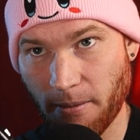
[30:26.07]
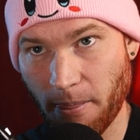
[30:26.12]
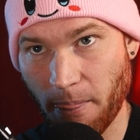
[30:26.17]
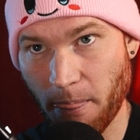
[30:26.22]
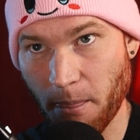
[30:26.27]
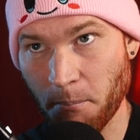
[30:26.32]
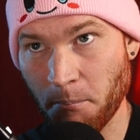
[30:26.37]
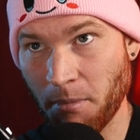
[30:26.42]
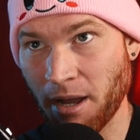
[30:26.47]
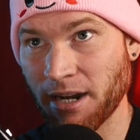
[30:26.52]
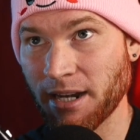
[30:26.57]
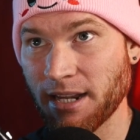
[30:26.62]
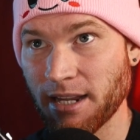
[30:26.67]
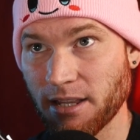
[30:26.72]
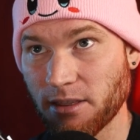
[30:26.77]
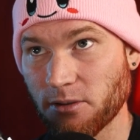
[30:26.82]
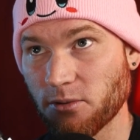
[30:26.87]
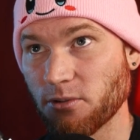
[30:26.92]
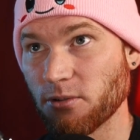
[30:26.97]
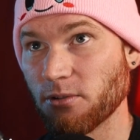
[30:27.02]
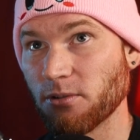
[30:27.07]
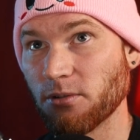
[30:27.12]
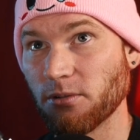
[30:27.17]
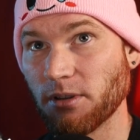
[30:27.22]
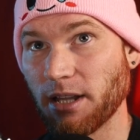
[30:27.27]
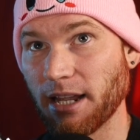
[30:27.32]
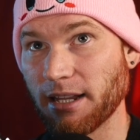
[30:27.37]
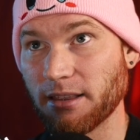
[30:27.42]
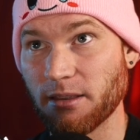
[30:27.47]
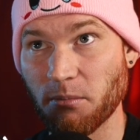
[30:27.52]
money through
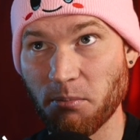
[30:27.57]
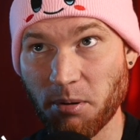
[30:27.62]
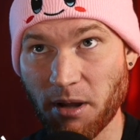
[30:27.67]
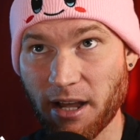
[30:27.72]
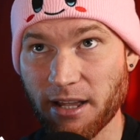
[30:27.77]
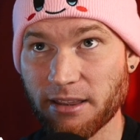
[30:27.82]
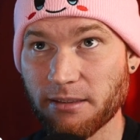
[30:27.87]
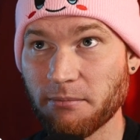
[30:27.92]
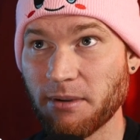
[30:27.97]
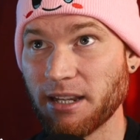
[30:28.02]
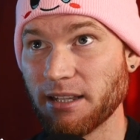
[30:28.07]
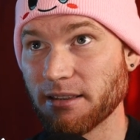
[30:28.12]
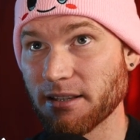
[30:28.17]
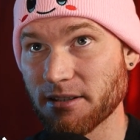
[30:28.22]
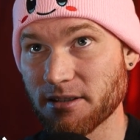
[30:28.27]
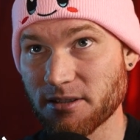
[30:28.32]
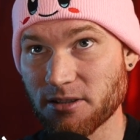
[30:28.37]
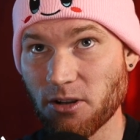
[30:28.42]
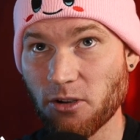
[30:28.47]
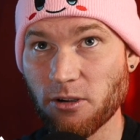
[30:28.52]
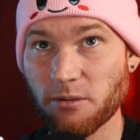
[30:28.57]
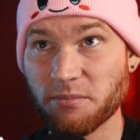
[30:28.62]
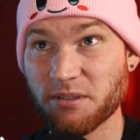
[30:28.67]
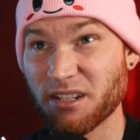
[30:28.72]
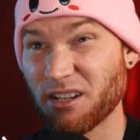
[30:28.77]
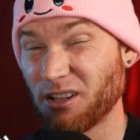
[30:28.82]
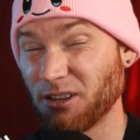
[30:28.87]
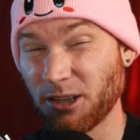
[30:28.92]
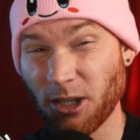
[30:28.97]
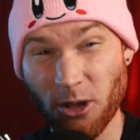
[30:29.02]
like the bathmate, the soaps,
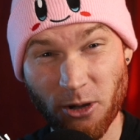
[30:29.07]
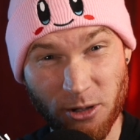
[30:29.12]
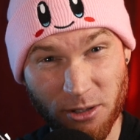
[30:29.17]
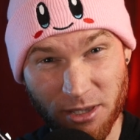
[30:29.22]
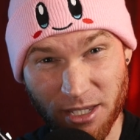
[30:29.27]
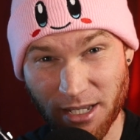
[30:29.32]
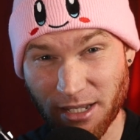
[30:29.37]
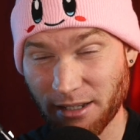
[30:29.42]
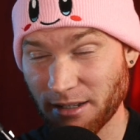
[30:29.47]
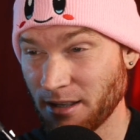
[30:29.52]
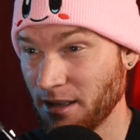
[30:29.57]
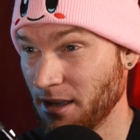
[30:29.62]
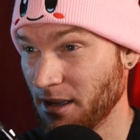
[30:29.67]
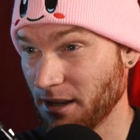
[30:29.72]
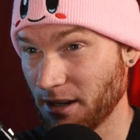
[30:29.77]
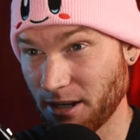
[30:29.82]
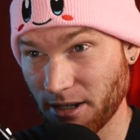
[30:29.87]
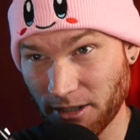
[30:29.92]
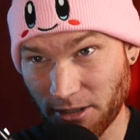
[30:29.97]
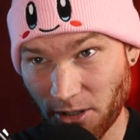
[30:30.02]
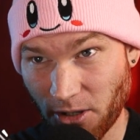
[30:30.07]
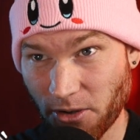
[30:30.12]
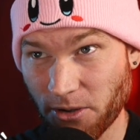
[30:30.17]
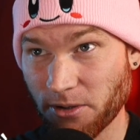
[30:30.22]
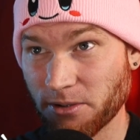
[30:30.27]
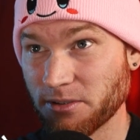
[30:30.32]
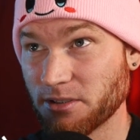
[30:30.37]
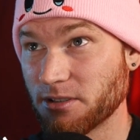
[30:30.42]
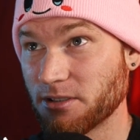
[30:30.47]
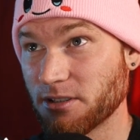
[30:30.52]
clothing,
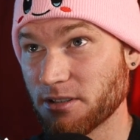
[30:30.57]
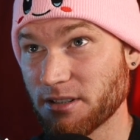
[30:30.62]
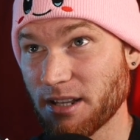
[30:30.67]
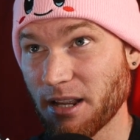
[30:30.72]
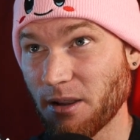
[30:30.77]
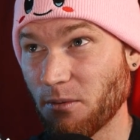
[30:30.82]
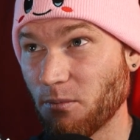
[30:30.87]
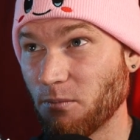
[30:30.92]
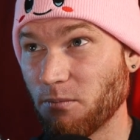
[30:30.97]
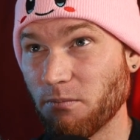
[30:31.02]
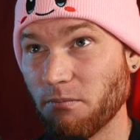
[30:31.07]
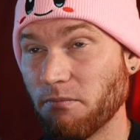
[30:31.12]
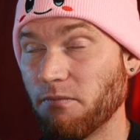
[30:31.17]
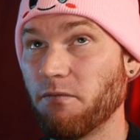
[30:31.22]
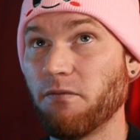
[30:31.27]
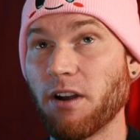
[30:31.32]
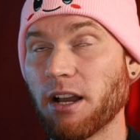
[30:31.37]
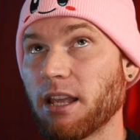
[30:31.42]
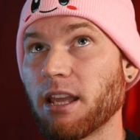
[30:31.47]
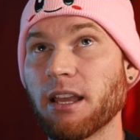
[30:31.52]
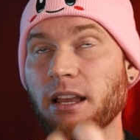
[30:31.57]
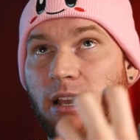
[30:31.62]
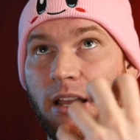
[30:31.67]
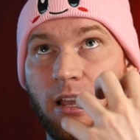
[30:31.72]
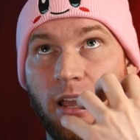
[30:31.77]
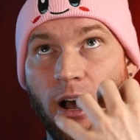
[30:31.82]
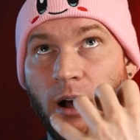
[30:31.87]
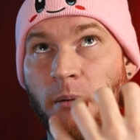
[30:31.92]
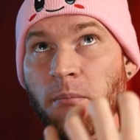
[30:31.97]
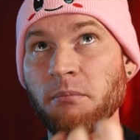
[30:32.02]
colognes, just like fucking
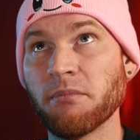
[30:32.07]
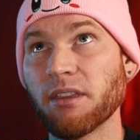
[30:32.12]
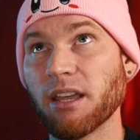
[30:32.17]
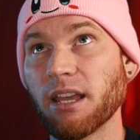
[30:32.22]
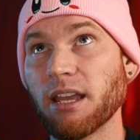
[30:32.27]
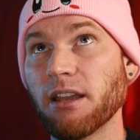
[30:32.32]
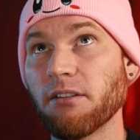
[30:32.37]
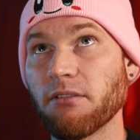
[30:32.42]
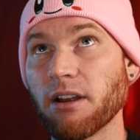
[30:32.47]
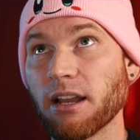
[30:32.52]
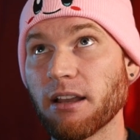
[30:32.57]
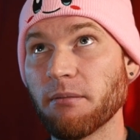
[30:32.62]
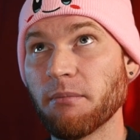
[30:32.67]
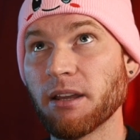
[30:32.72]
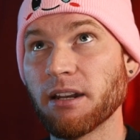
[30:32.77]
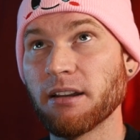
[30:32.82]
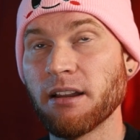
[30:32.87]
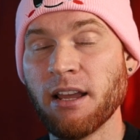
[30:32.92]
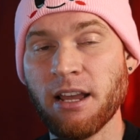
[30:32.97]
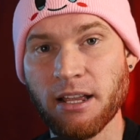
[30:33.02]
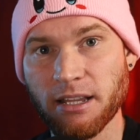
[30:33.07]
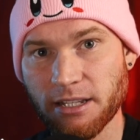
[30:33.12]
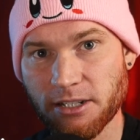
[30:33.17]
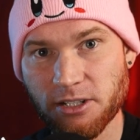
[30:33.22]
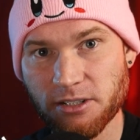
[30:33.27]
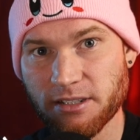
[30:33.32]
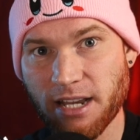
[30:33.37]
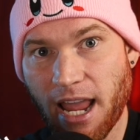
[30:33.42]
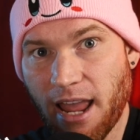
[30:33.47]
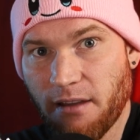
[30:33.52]
gum that he recommended, like
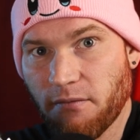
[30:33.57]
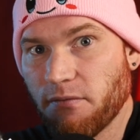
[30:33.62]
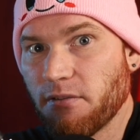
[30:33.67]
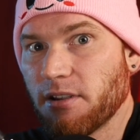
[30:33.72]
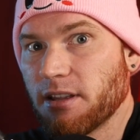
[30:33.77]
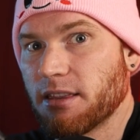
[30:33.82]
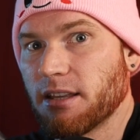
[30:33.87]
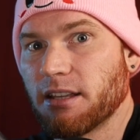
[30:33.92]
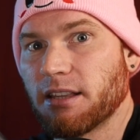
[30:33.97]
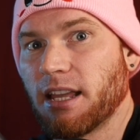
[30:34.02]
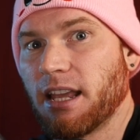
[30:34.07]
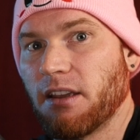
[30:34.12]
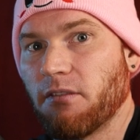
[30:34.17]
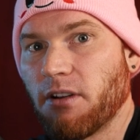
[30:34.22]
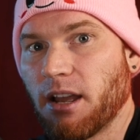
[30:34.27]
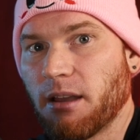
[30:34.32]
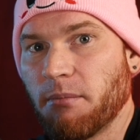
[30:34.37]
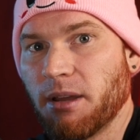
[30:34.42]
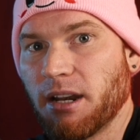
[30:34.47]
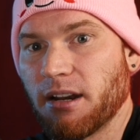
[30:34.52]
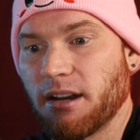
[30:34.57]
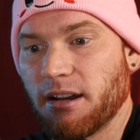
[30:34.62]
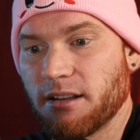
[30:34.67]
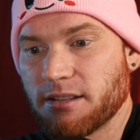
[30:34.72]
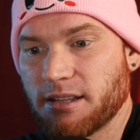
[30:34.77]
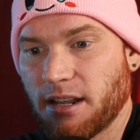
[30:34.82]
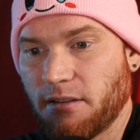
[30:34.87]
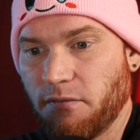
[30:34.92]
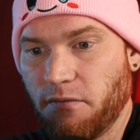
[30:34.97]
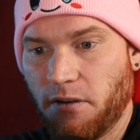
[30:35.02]
just everything that he recommended. I was
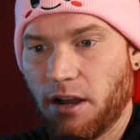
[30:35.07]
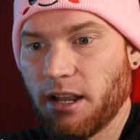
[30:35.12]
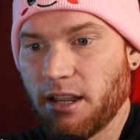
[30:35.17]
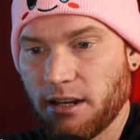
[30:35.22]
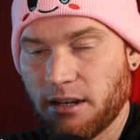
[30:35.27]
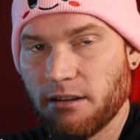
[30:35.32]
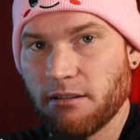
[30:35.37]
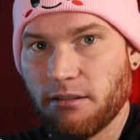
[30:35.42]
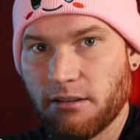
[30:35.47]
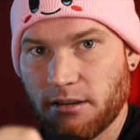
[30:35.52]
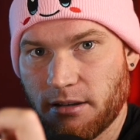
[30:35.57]
like, fucking